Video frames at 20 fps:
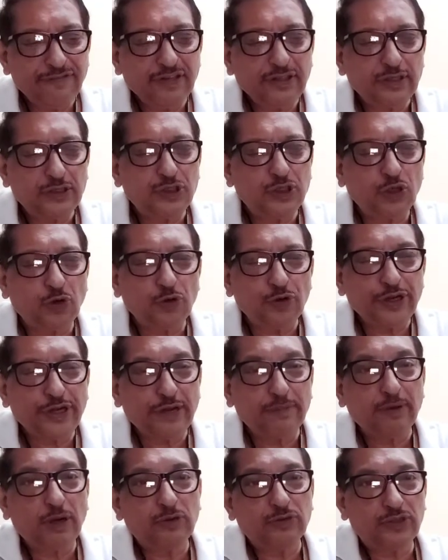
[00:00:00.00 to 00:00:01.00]
in the story
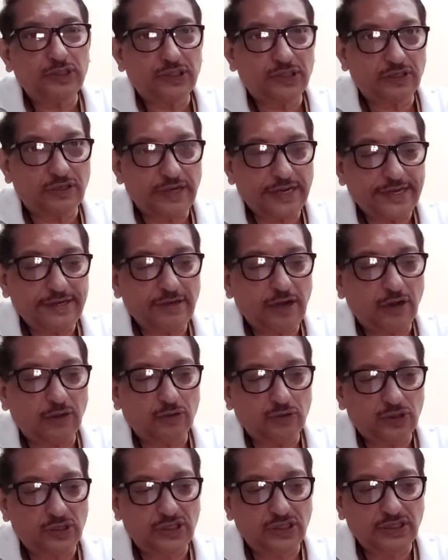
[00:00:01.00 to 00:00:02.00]
about this great
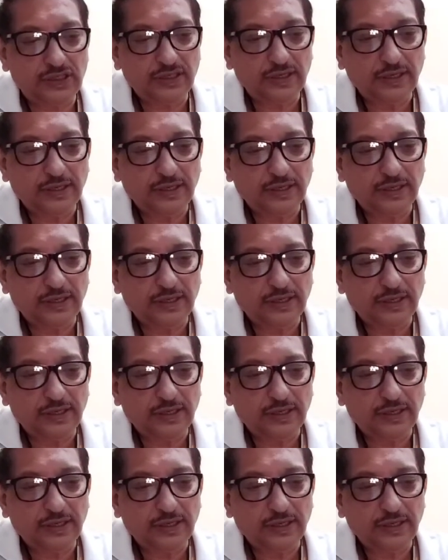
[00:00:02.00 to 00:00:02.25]
house,